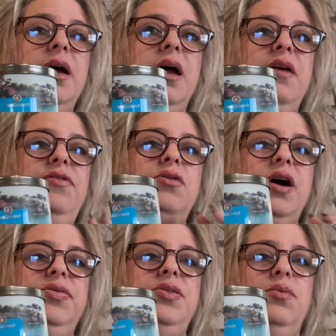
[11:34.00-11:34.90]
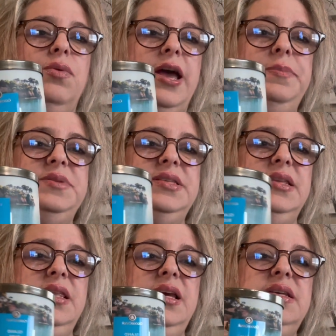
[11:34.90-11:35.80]
If you got the wipes
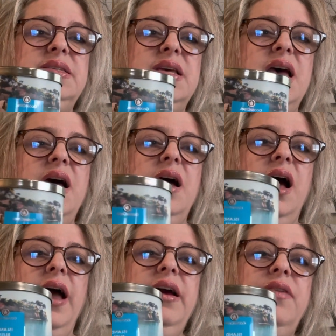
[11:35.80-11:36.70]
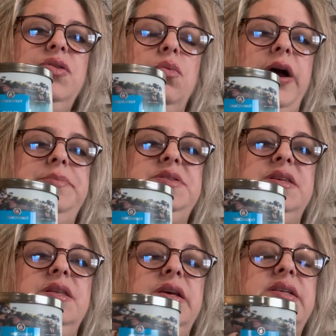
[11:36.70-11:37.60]
in these, I got the wipes
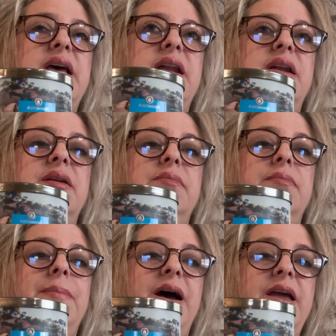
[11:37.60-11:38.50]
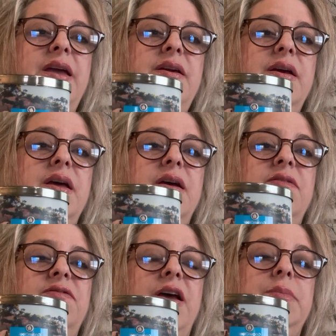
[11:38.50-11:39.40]
in these, and my
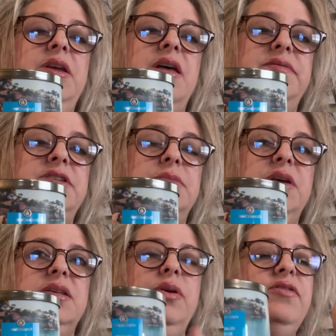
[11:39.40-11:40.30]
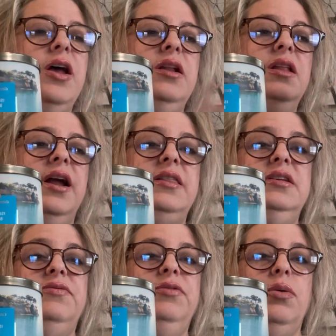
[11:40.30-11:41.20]
family loved them because we've got a lot of the
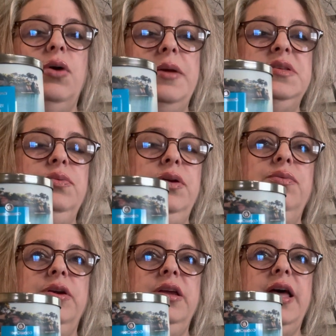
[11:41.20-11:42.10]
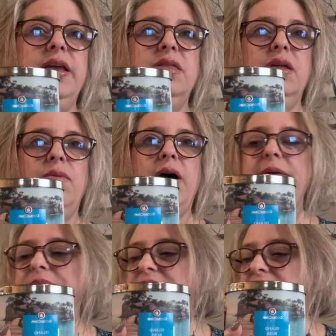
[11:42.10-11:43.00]
different wipes. We really like the
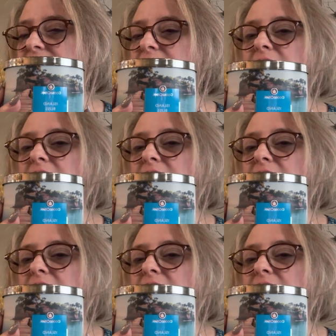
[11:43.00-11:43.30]
wipes.